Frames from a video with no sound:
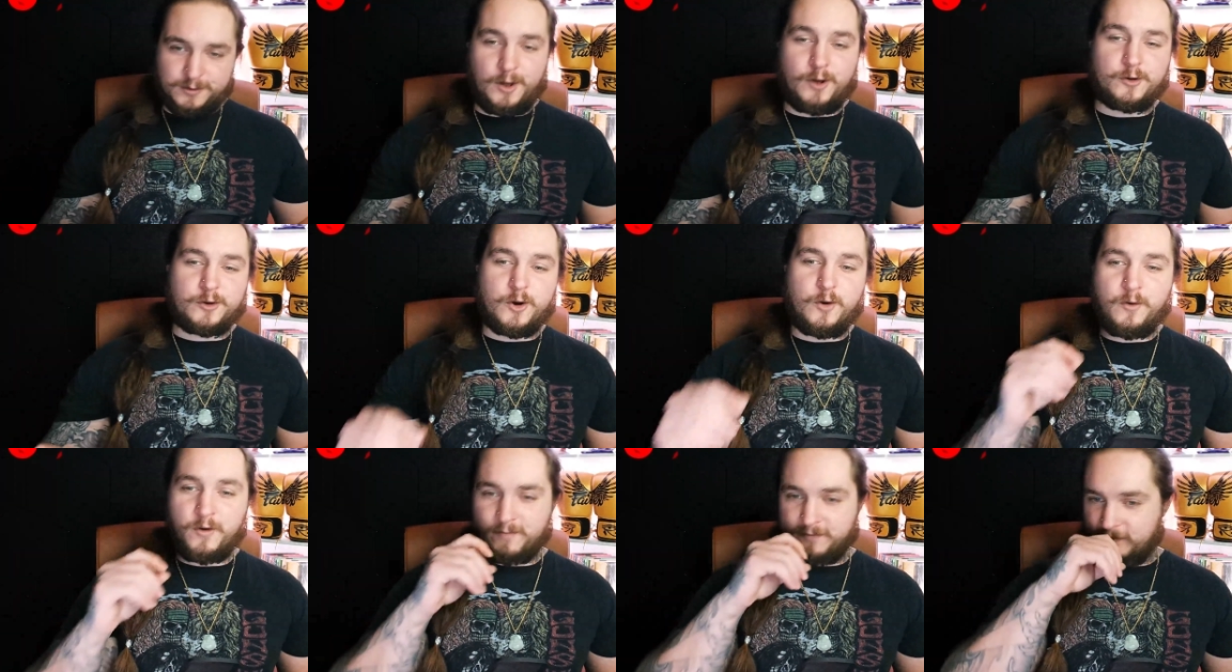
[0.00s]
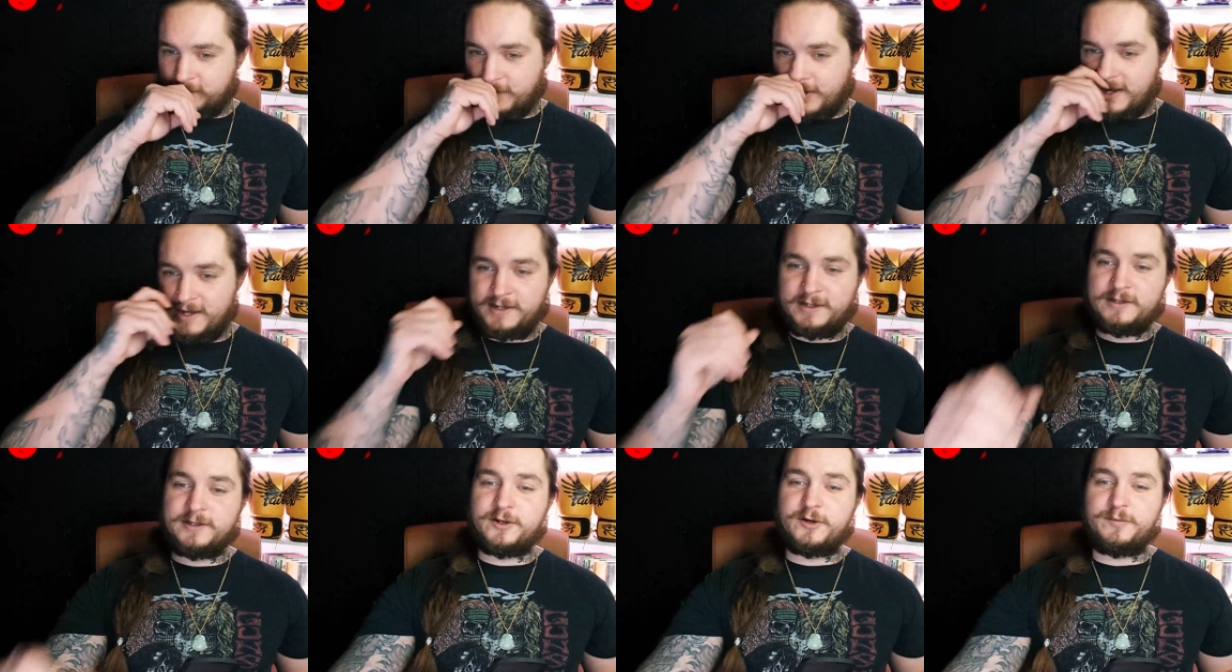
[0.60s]
I'll go over why in
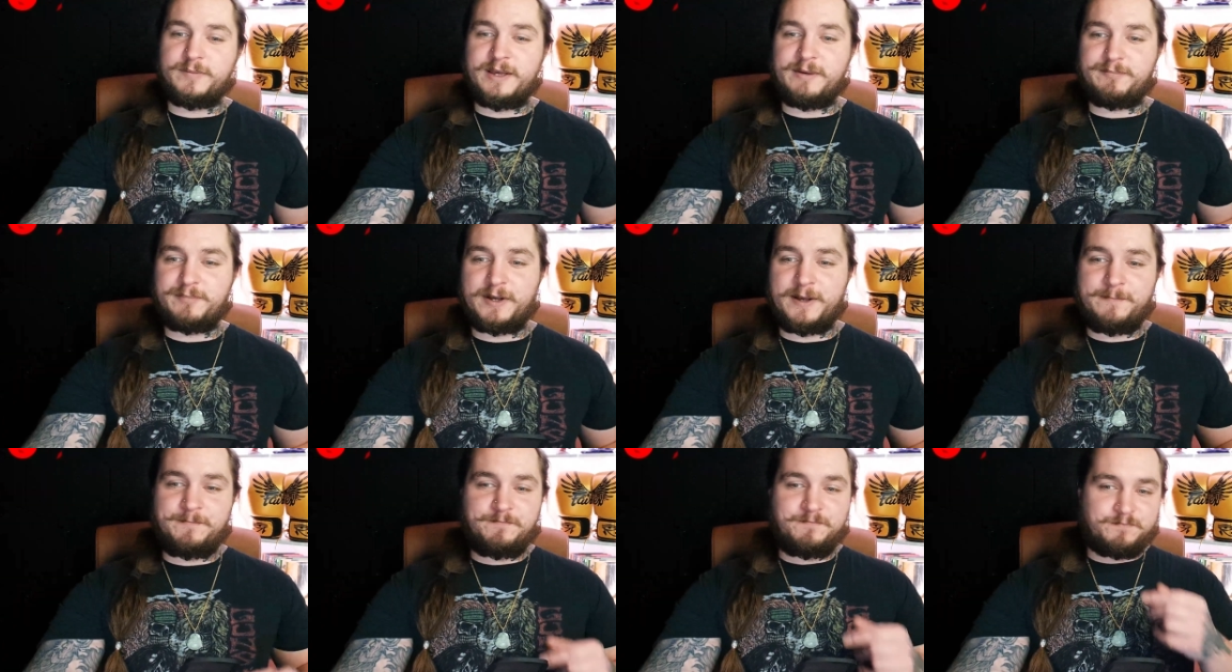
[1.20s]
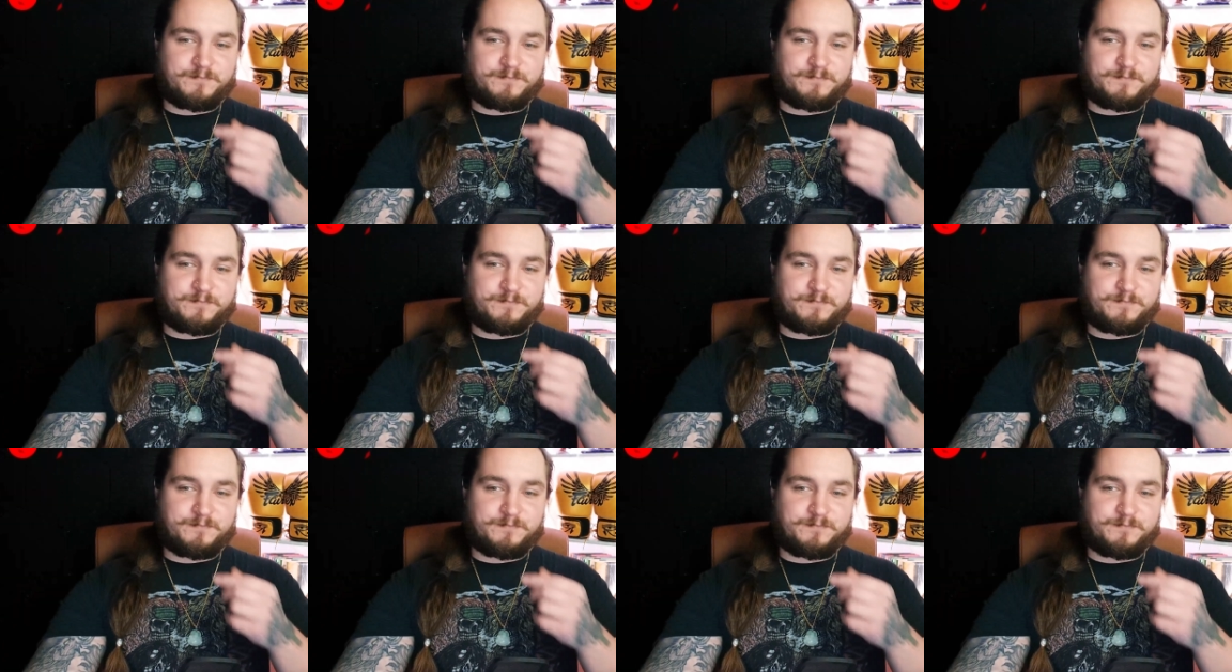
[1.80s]
a little bit, but